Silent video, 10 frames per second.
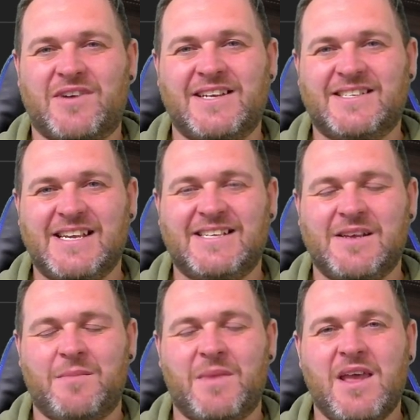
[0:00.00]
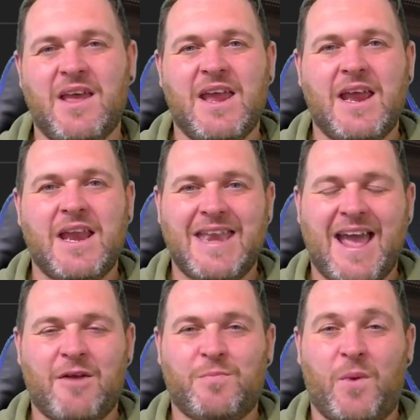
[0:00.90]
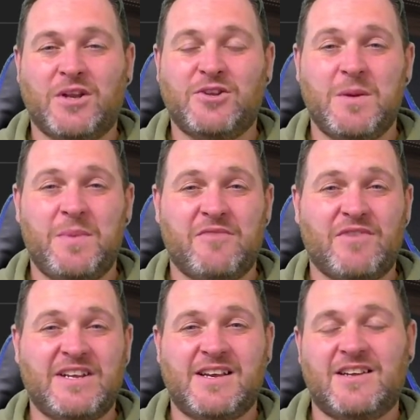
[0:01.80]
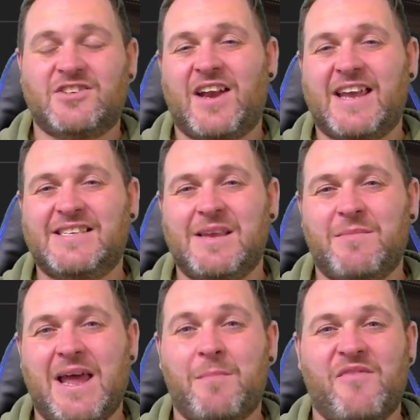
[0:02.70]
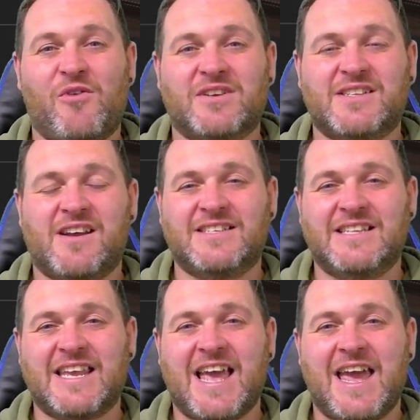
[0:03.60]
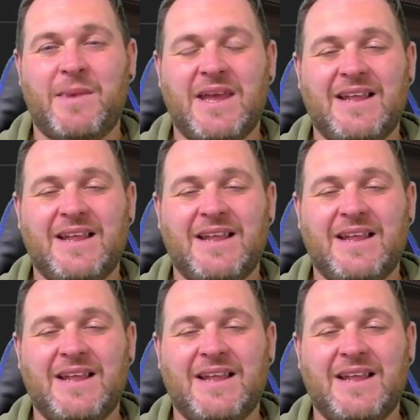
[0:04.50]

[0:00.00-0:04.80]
system. Now, by doing a bit of research on AC Milan before I started the game,